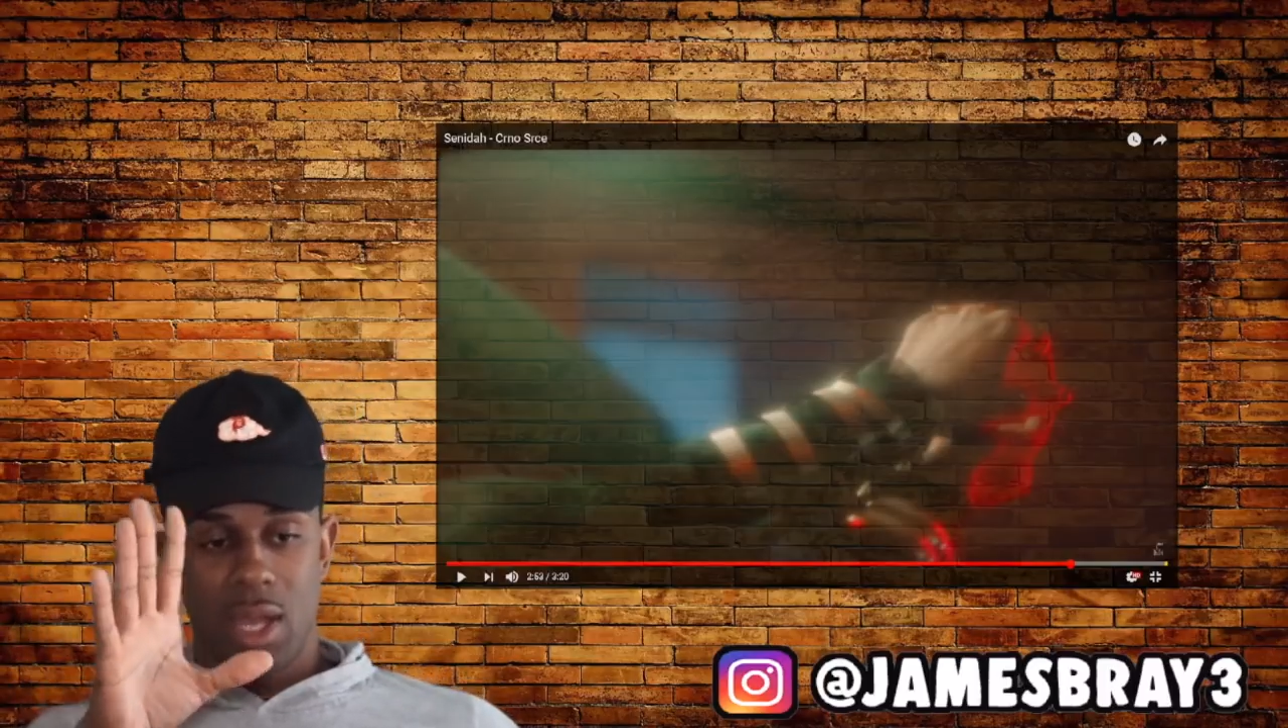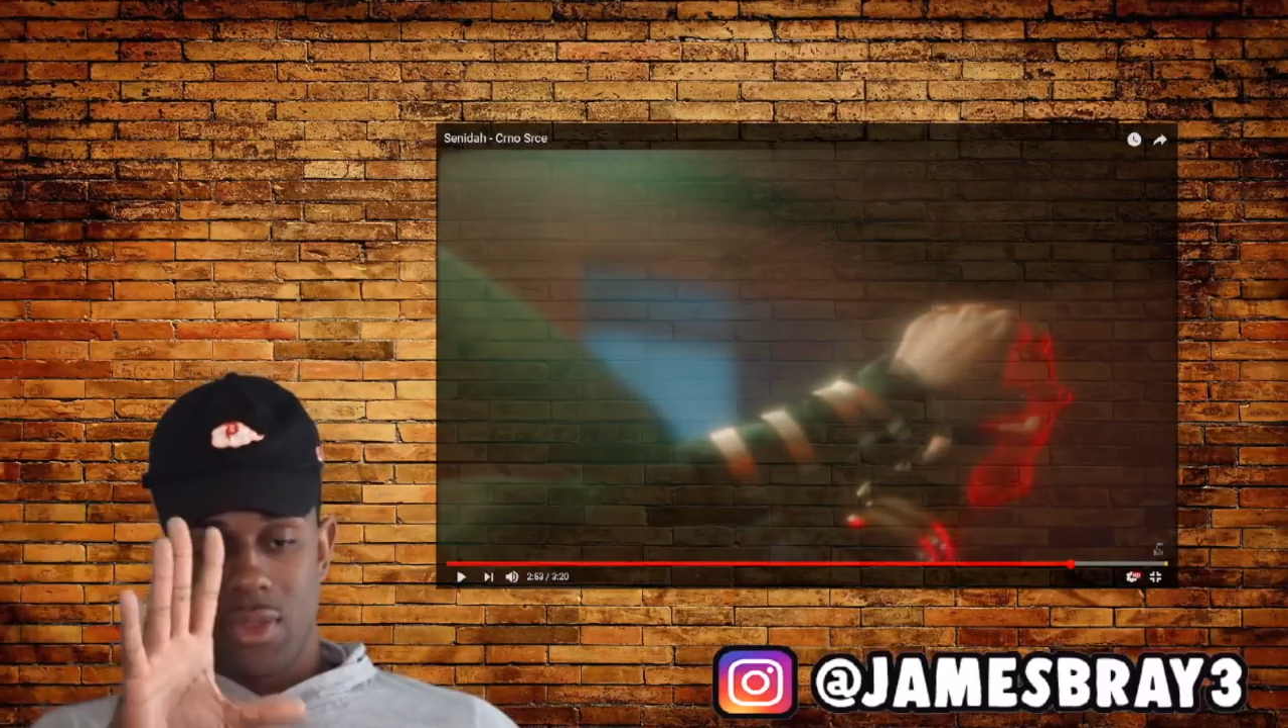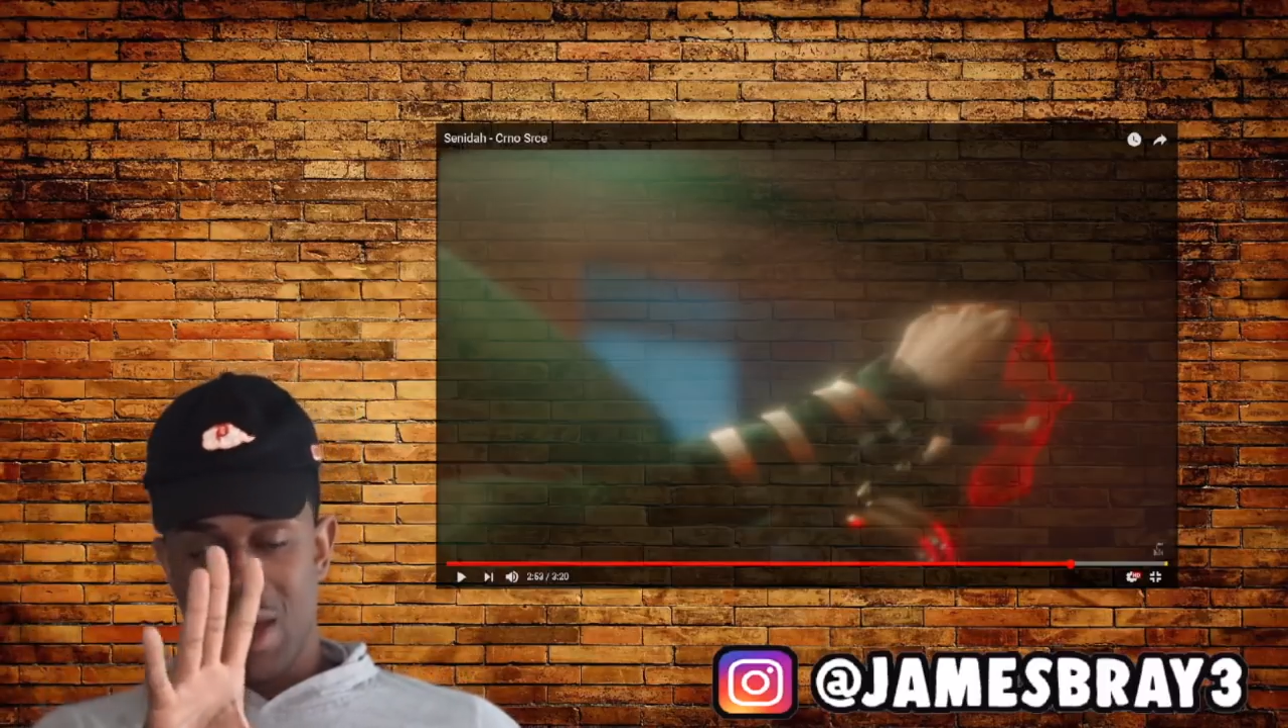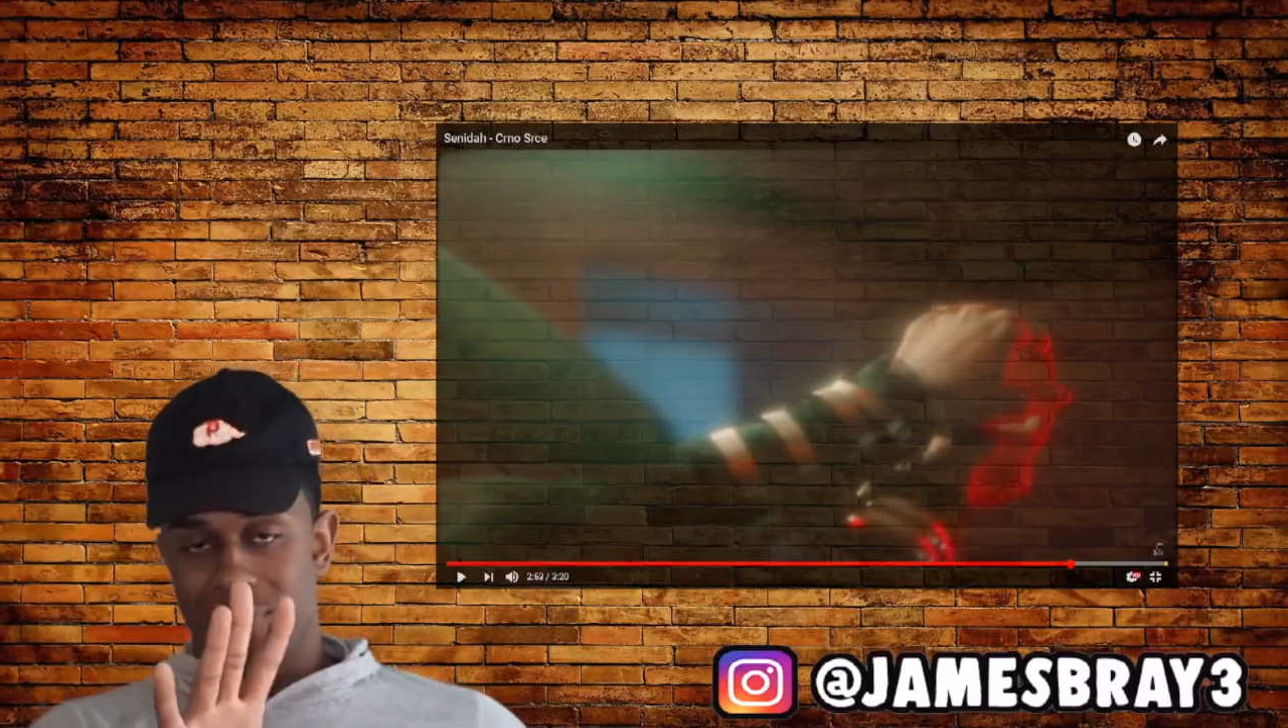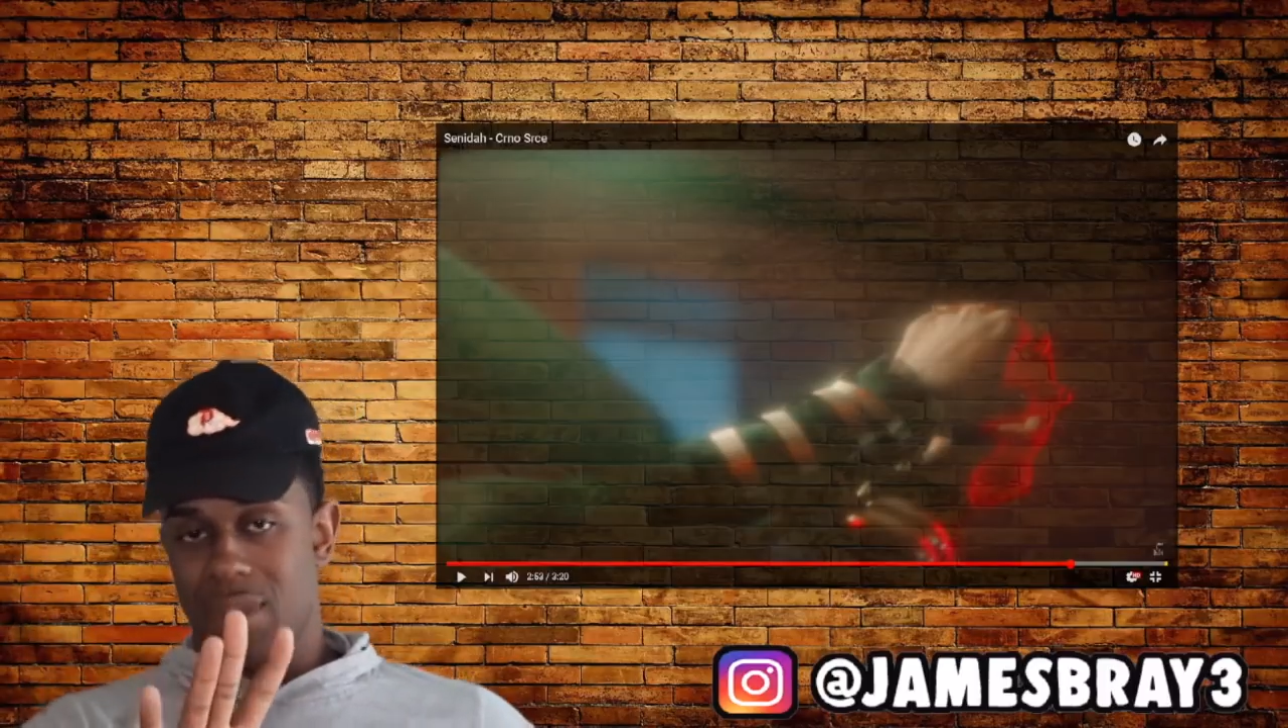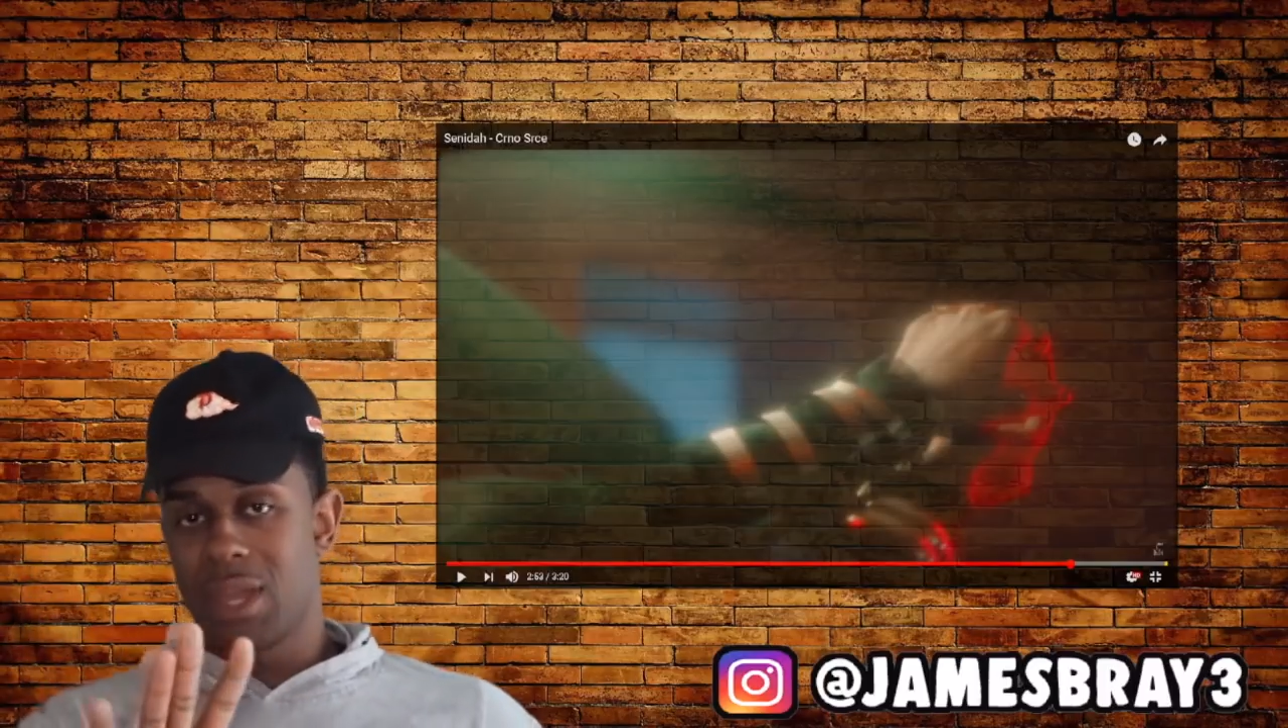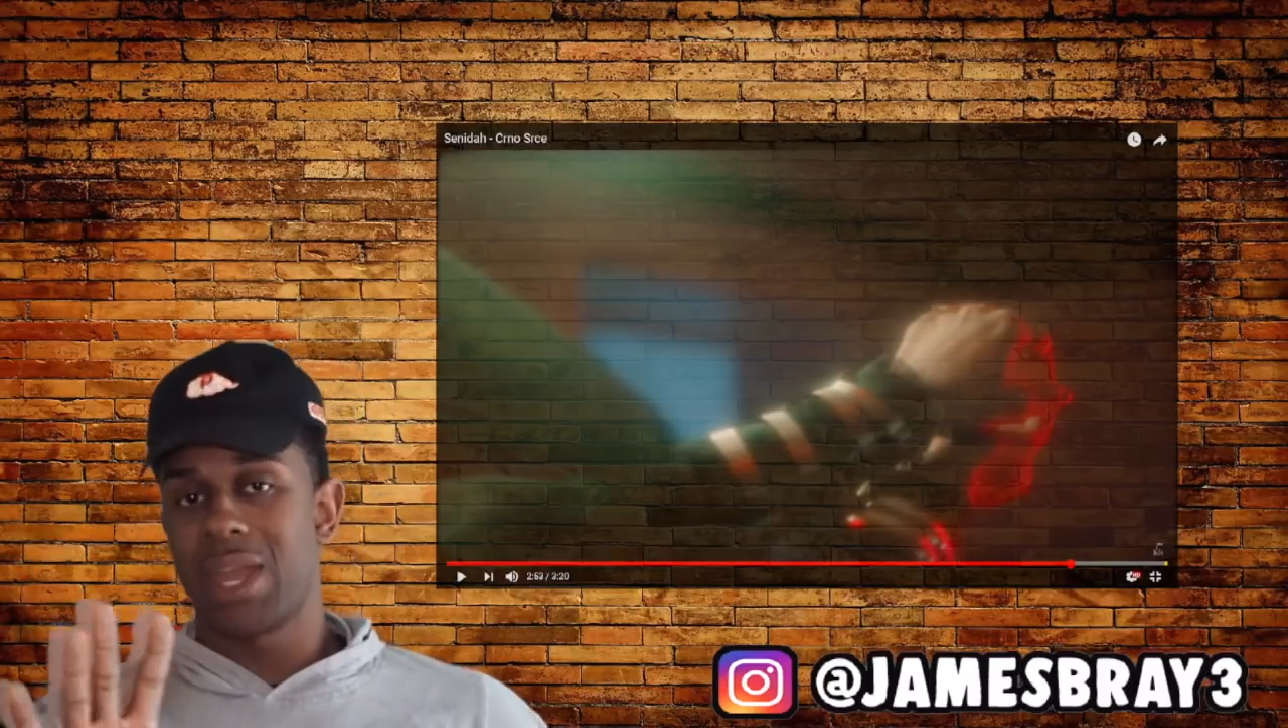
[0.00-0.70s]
they have the